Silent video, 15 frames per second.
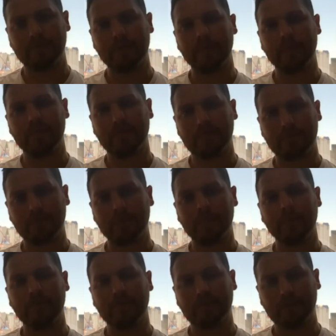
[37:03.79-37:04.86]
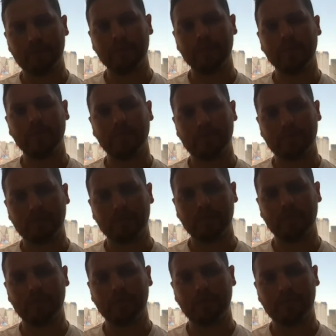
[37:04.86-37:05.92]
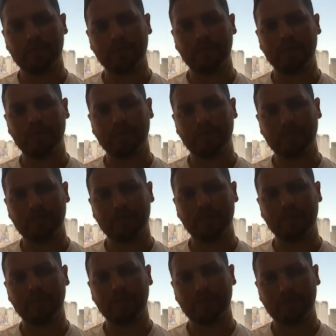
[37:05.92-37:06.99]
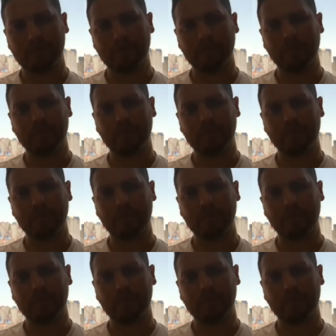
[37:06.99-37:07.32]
This person isn't speaking.